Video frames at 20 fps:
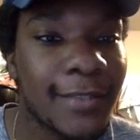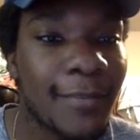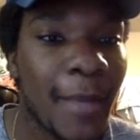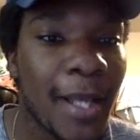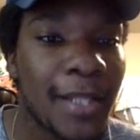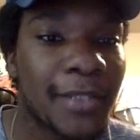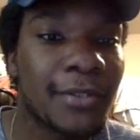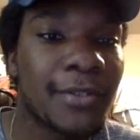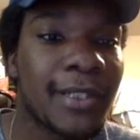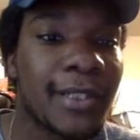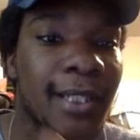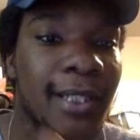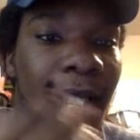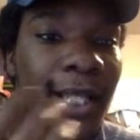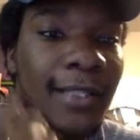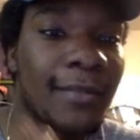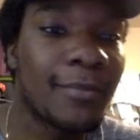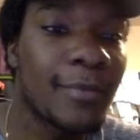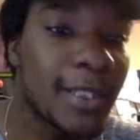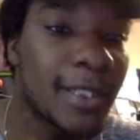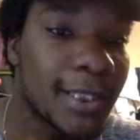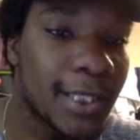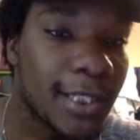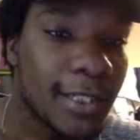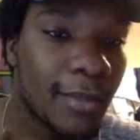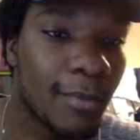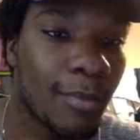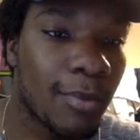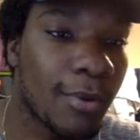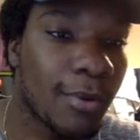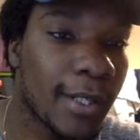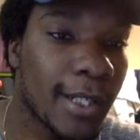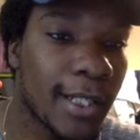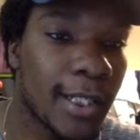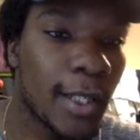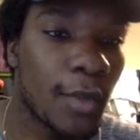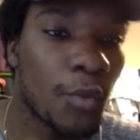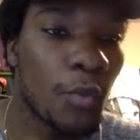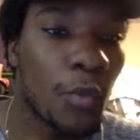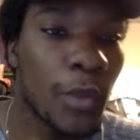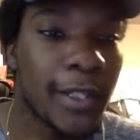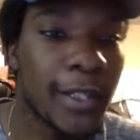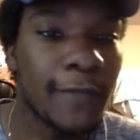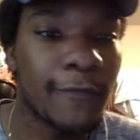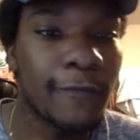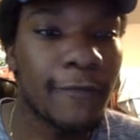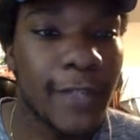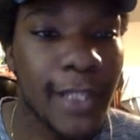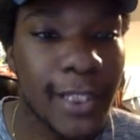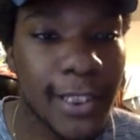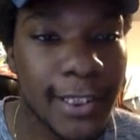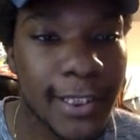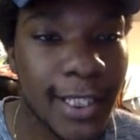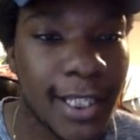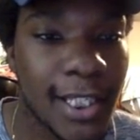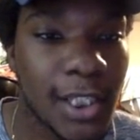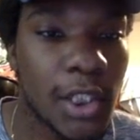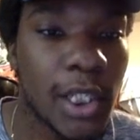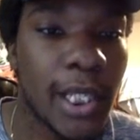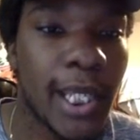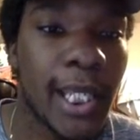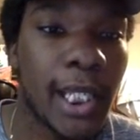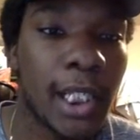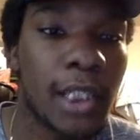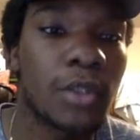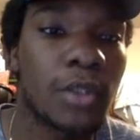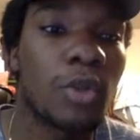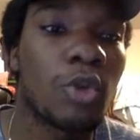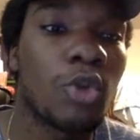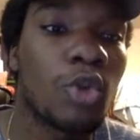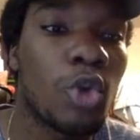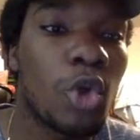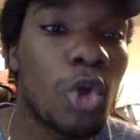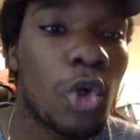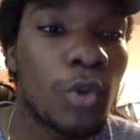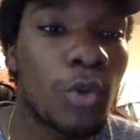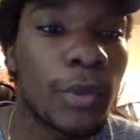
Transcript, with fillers: Mastering elements is important, and winning this is the end goal.